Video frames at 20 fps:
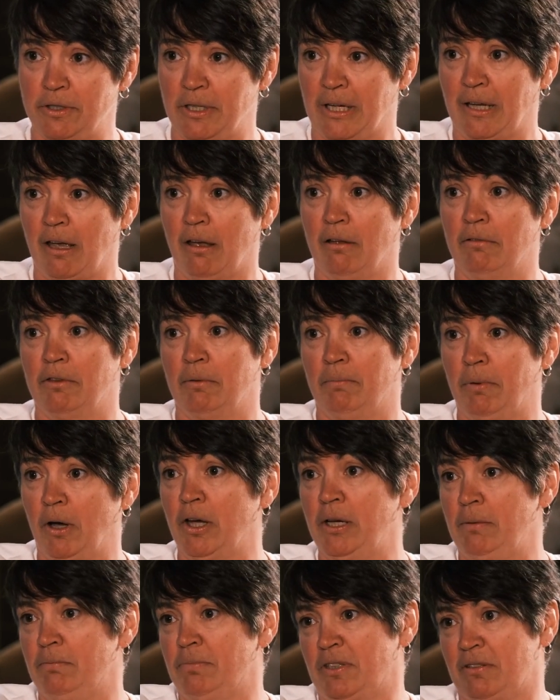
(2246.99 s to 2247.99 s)
The
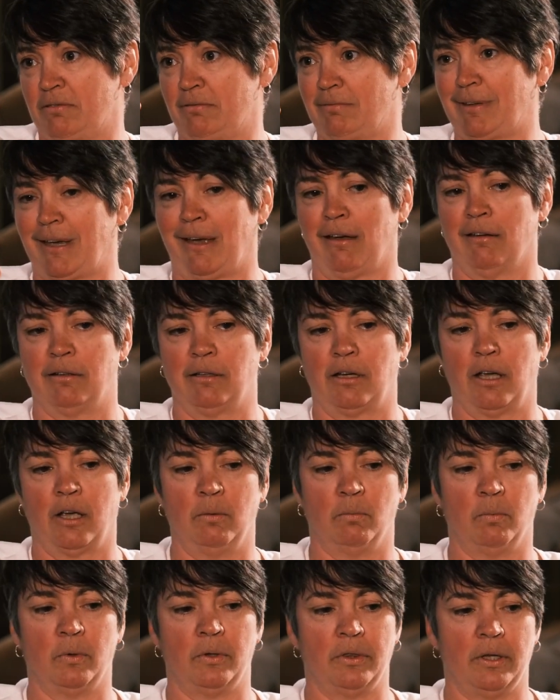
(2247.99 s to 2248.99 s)
pipes can't
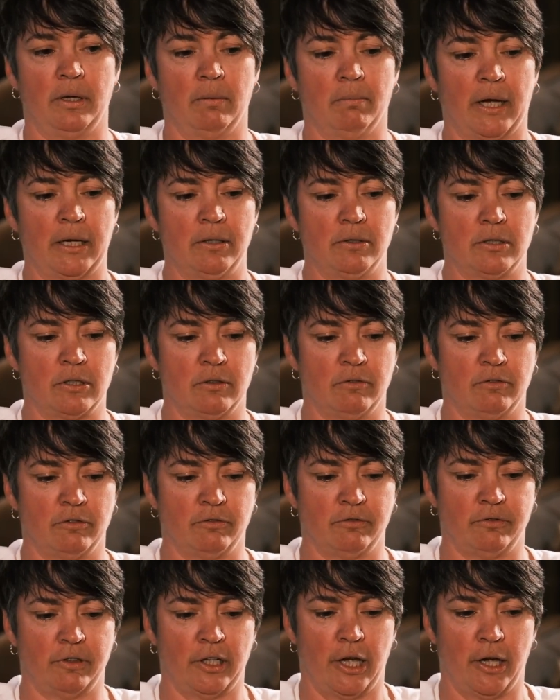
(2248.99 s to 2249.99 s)
cope with the amount of
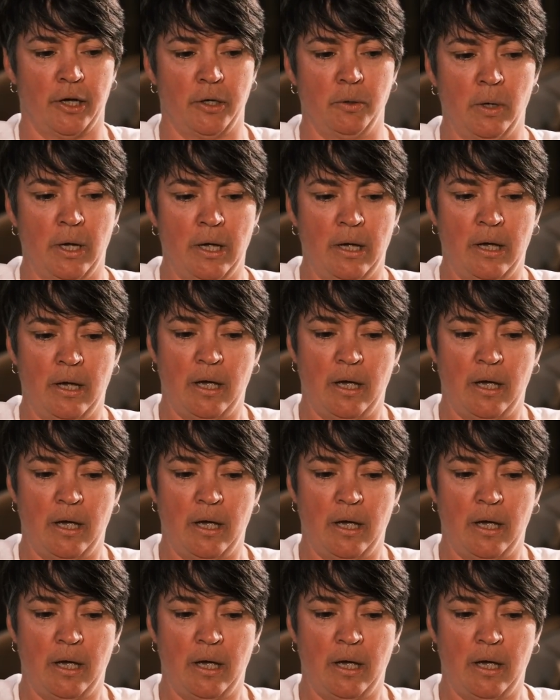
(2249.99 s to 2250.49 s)
flow.